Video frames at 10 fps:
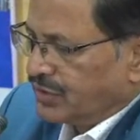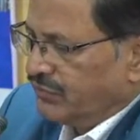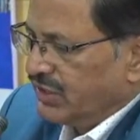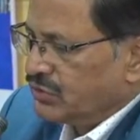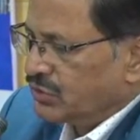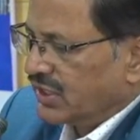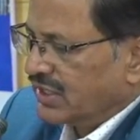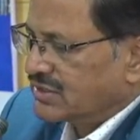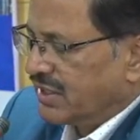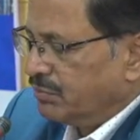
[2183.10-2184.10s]
We took
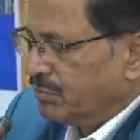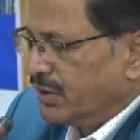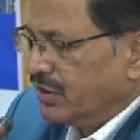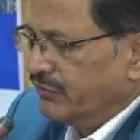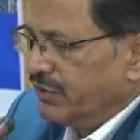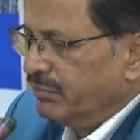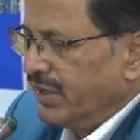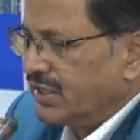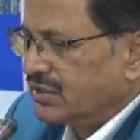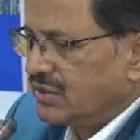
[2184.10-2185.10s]
example, we
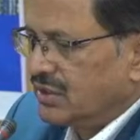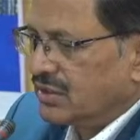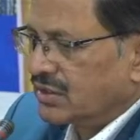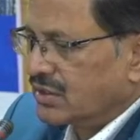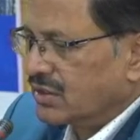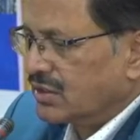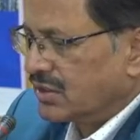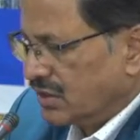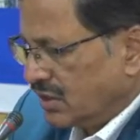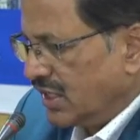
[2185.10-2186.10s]
made the
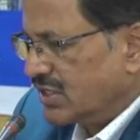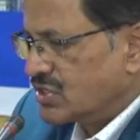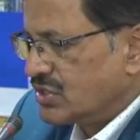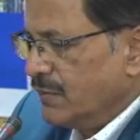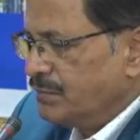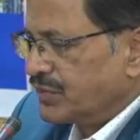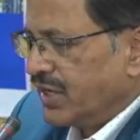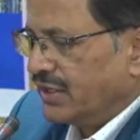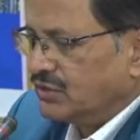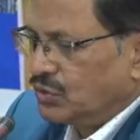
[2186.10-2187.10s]
kit,
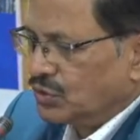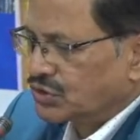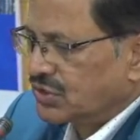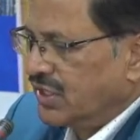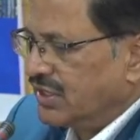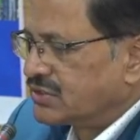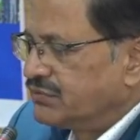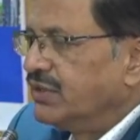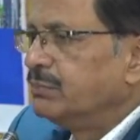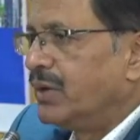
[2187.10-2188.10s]
and those kits
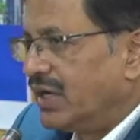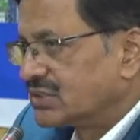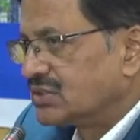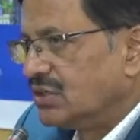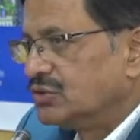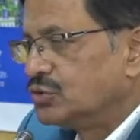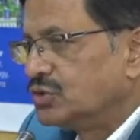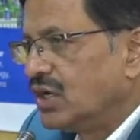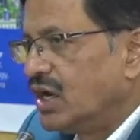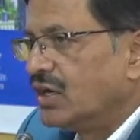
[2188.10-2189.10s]
we passed on to
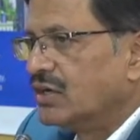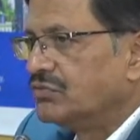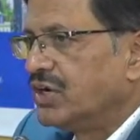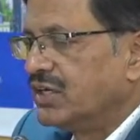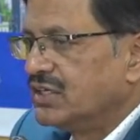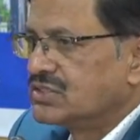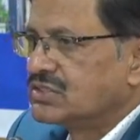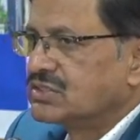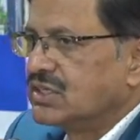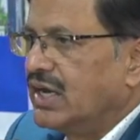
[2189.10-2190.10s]
the Anganwadis
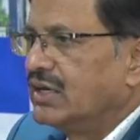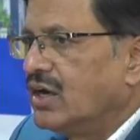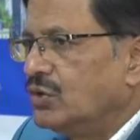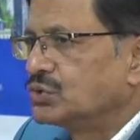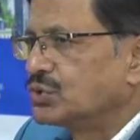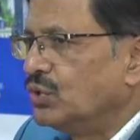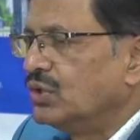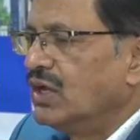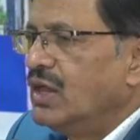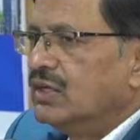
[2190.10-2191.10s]
and
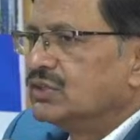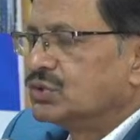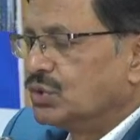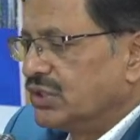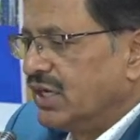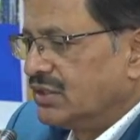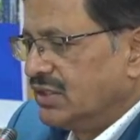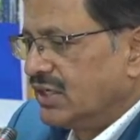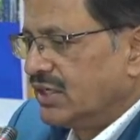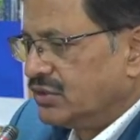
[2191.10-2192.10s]
household so that
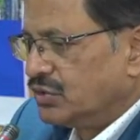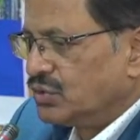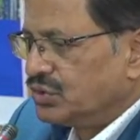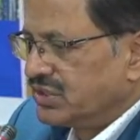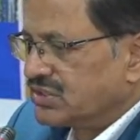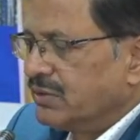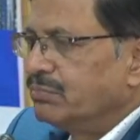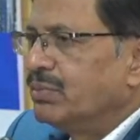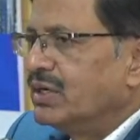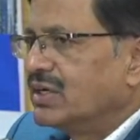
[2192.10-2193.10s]
they can do this
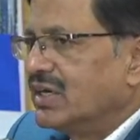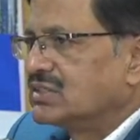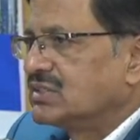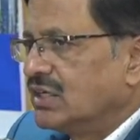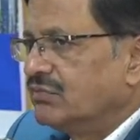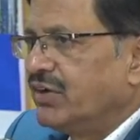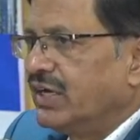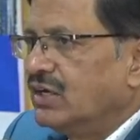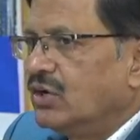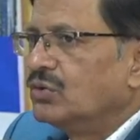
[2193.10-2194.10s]
simple test and
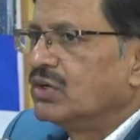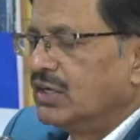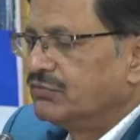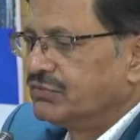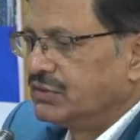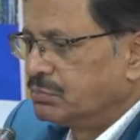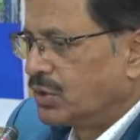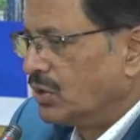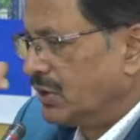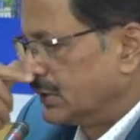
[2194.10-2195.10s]
find out if the
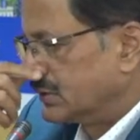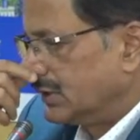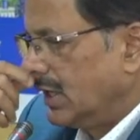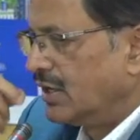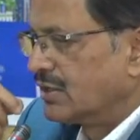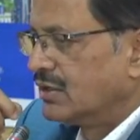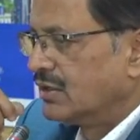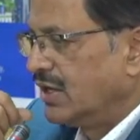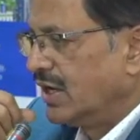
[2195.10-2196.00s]
products are